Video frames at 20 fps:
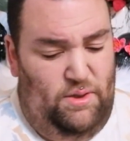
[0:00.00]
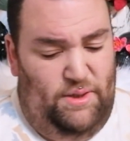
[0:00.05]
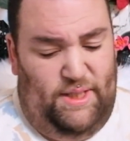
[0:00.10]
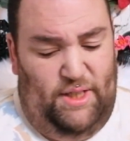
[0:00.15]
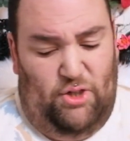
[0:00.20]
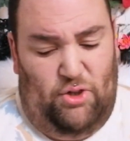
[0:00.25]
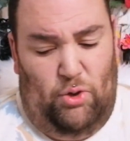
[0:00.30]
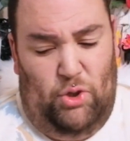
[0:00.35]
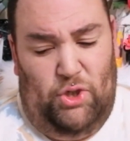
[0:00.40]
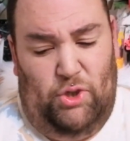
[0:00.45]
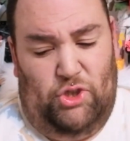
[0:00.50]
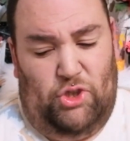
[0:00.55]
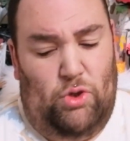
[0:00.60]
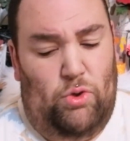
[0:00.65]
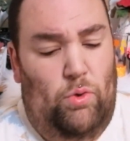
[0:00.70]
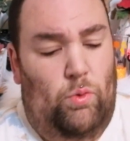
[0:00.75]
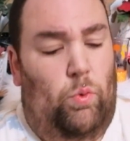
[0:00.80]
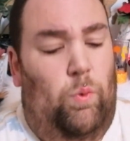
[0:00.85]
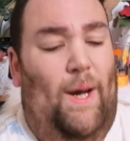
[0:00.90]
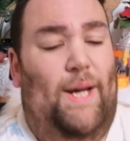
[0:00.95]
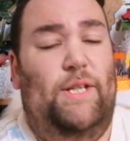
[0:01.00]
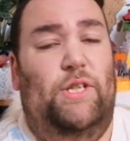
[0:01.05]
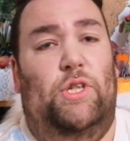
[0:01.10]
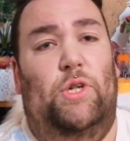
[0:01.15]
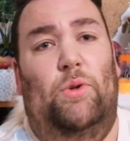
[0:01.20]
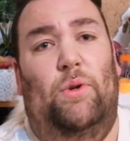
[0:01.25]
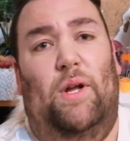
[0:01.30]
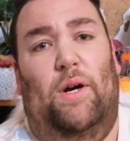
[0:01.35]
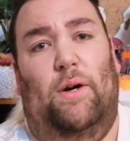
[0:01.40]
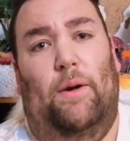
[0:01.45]
Did I talk way
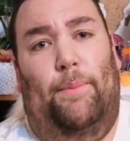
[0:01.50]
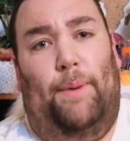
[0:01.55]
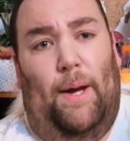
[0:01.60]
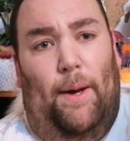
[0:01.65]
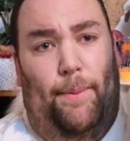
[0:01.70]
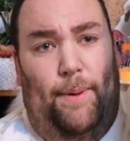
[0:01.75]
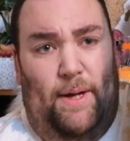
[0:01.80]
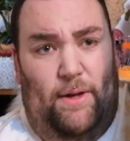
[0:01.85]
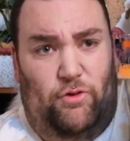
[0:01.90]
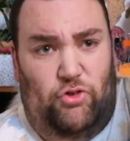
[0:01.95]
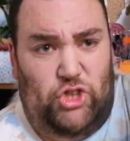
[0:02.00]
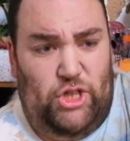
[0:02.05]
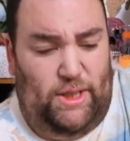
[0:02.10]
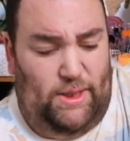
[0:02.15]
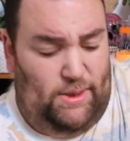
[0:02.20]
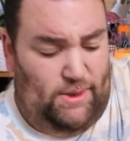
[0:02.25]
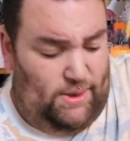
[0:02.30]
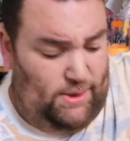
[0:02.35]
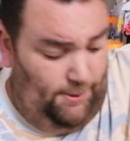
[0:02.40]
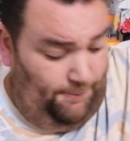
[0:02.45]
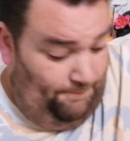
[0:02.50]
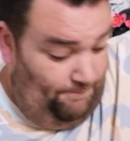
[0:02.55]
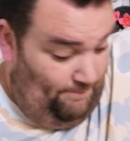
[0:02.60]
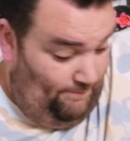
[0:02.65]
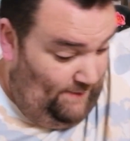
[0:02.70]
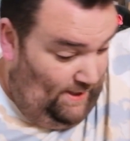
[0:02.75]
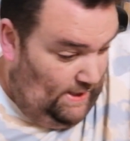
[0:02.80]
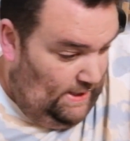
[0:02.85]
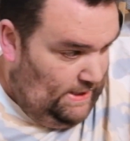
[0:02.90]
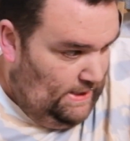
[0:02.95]
too long about a pair of jeans?
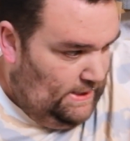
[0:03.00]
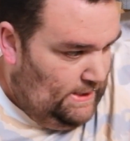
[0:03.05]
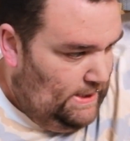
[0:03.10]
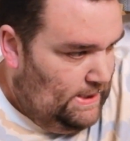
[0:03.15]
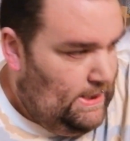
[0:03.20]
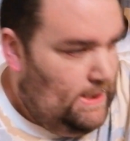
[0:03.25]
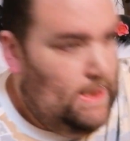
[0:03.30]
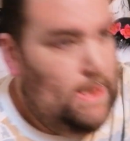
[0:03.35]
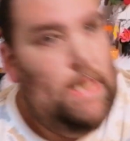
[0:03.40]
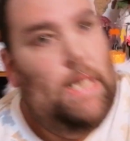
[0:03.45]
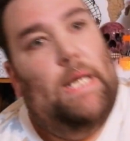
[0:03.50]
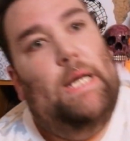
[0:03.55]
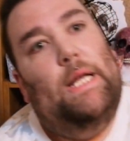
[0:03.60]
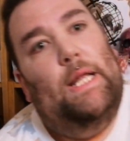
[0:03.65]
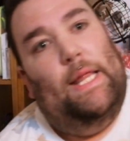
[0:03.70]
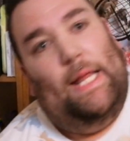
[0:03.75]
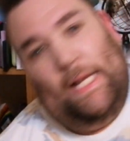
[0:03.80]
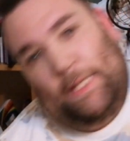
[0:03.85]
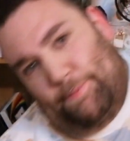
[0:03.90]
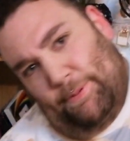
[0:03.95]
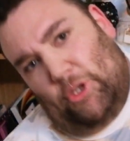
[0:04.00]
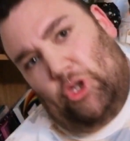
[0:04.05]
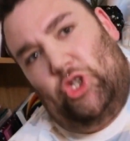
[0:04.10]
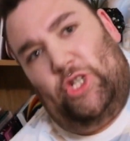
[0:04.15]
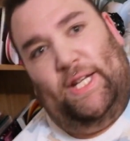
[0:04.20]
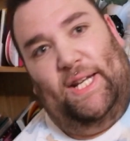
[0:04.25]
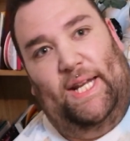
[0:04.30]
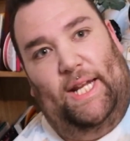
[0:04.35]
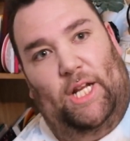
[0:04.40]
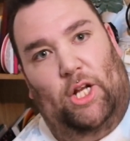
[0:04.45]
That's
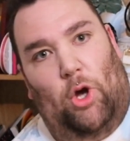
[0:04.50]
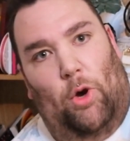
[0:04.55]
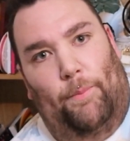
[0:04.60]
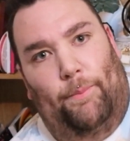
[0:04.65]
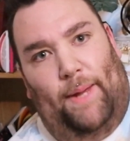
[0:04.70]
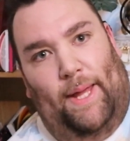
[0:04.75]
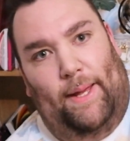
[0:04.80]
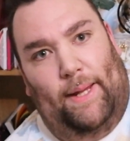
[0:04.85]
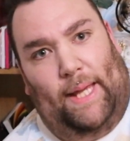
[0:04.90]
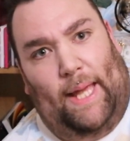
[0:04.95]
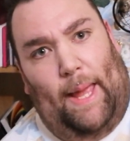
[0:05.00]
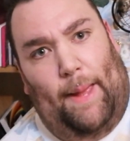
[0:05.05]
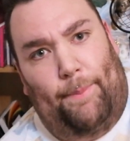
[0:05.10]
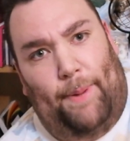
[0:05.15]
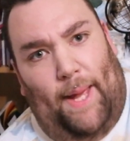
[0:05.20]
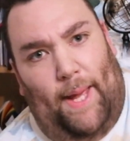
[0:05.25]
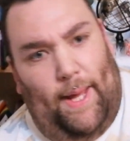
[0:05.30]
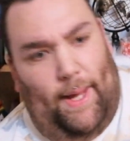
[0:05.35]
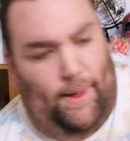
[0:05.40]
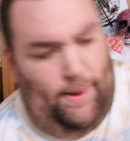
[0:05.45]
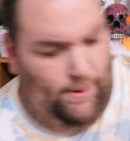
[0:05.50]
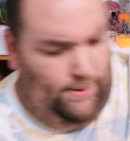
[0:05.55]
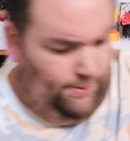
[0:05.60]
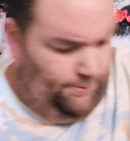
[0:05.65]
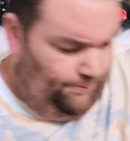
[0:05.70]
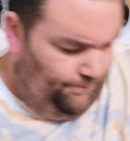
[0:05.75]
because you need to go and get a pair.